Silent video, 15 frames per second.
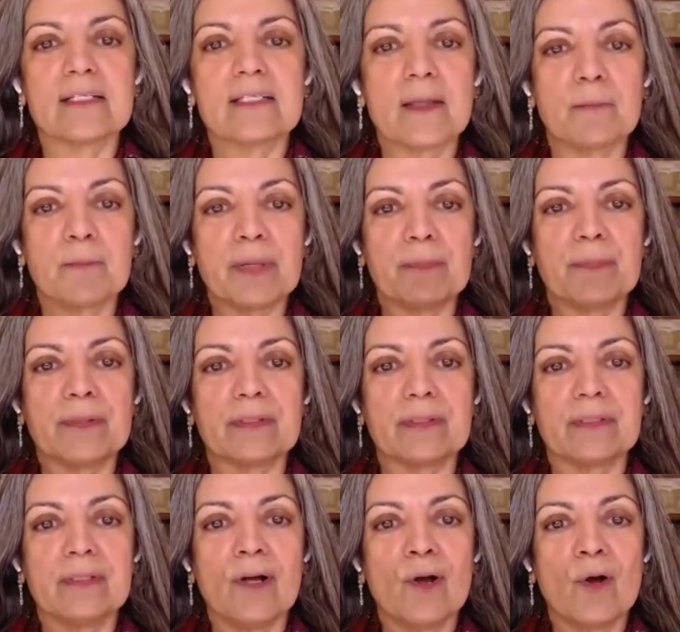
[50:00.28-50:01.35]
some
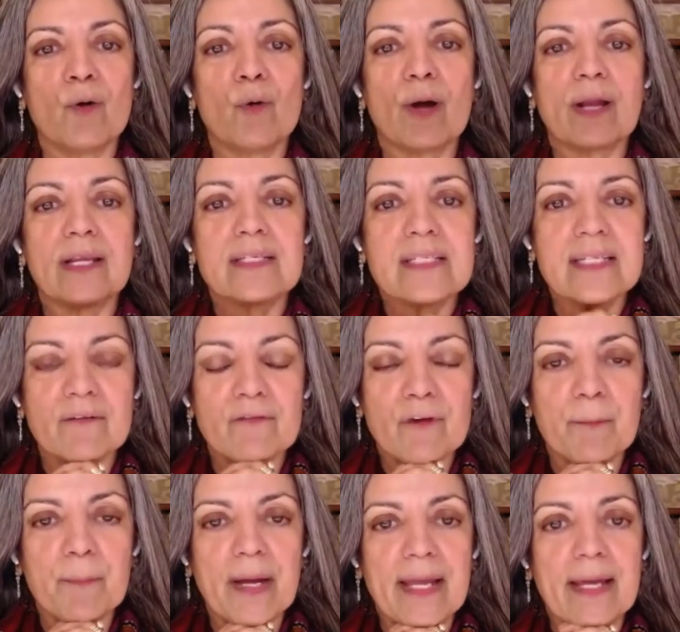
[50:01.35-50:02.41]
people who are listening
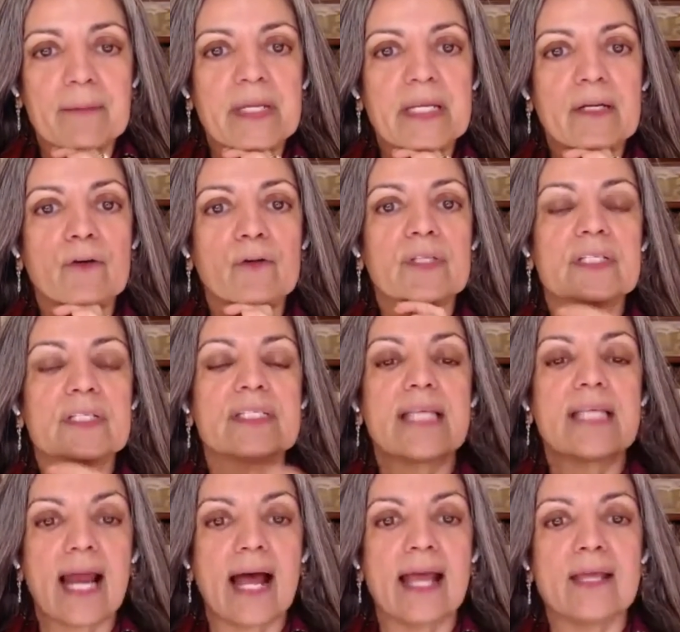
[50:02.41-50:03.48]
from Miami know this,
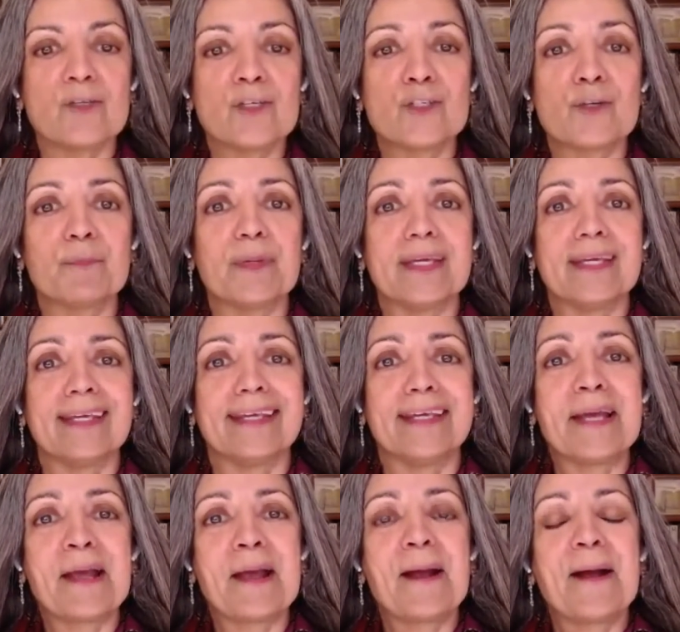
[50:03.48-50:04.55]
that I used to
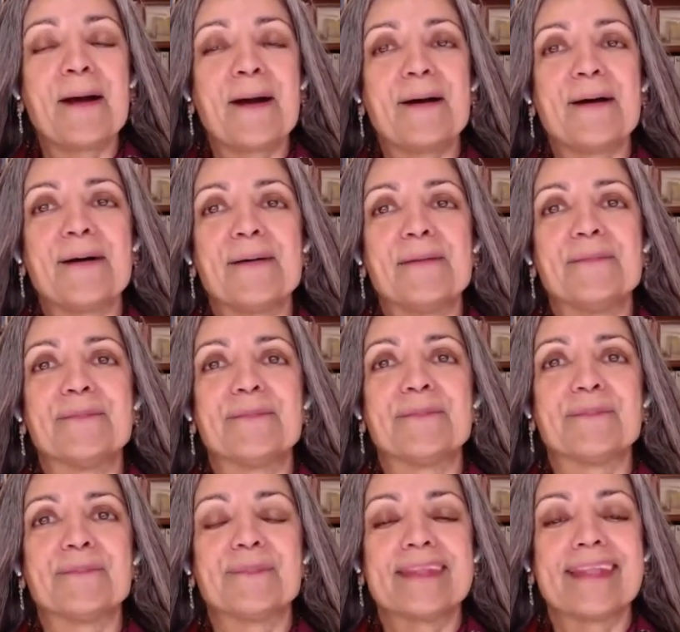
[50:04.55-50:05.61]
be
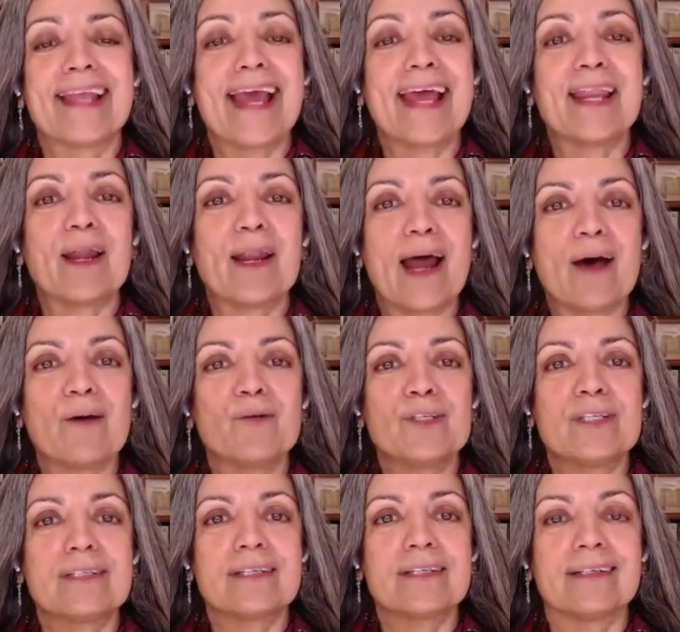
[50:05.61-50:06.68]
an
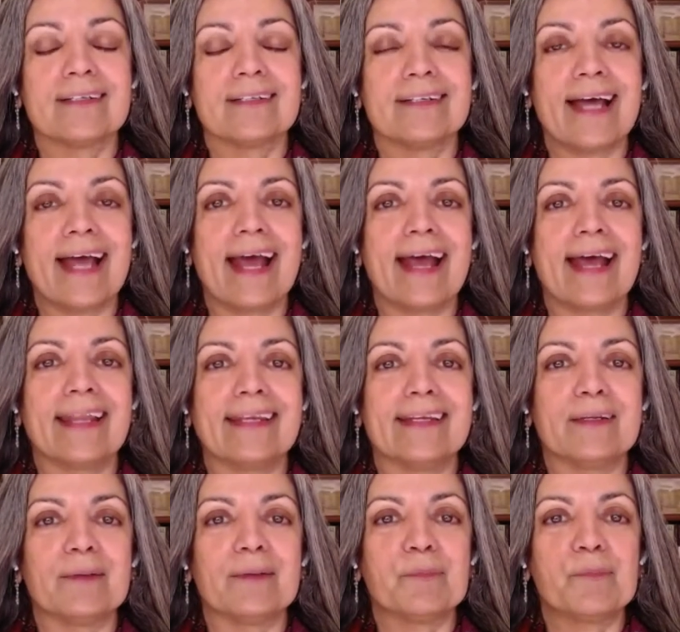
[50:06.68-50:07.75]
announcer and
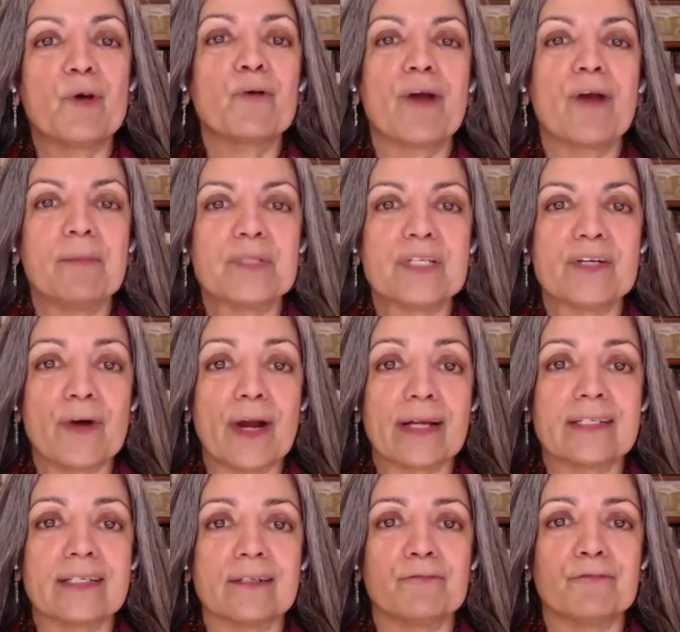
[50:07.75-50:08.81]
a program
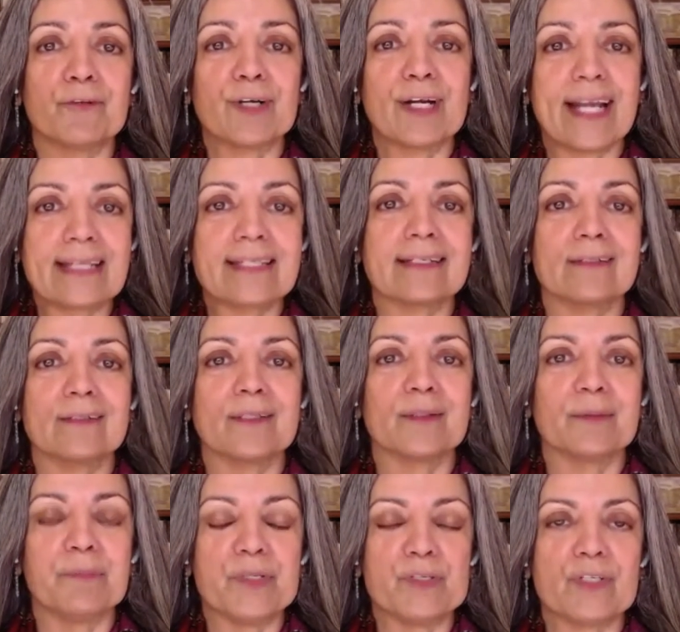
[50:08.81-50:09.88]
director for a classical
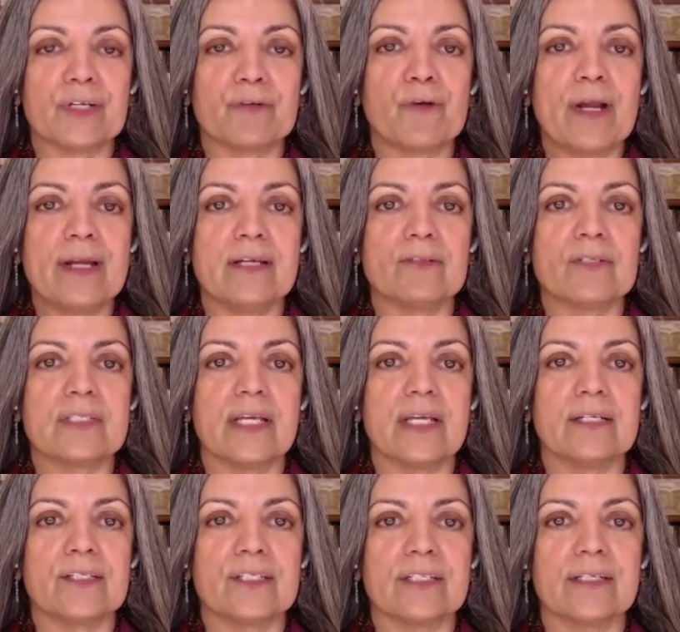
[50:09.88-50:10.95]
music radio
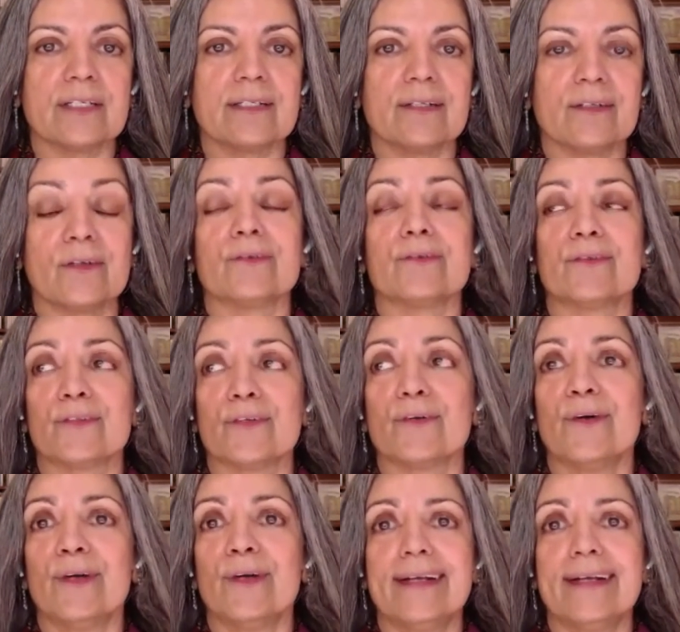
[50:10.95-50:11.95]
station, you know, so